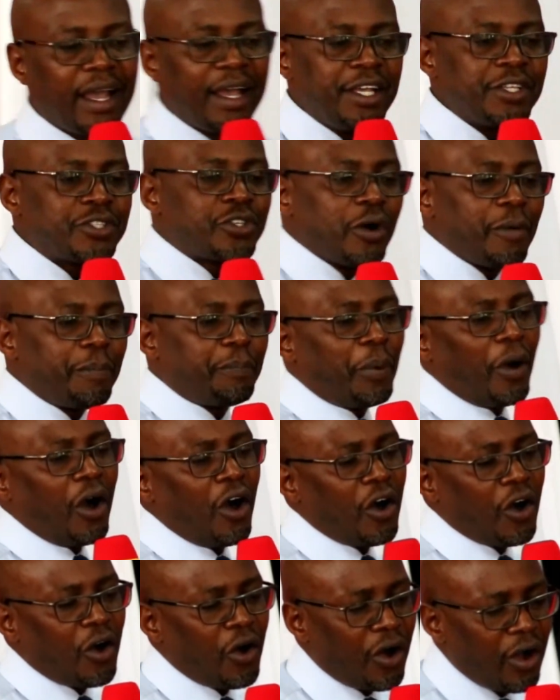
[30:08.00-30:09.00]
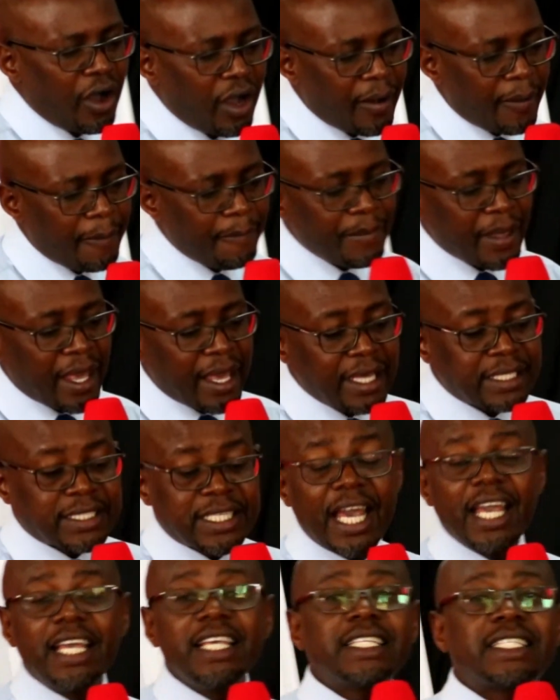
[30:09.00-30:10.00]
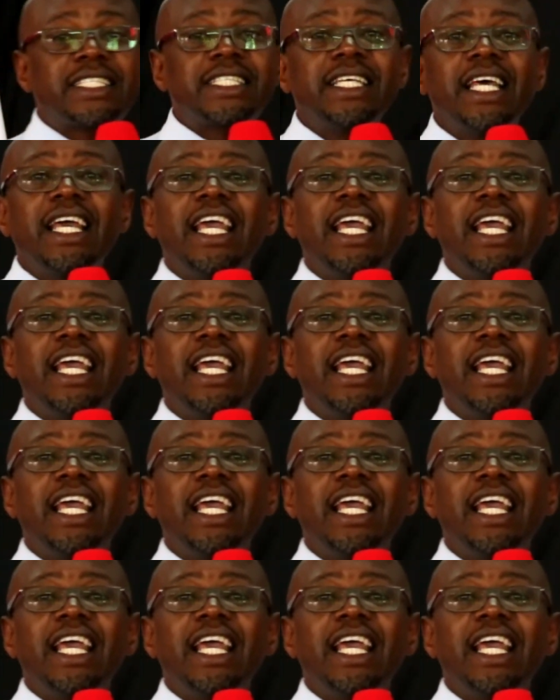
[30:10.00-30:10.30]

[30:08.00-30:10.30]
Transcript: So Paul says,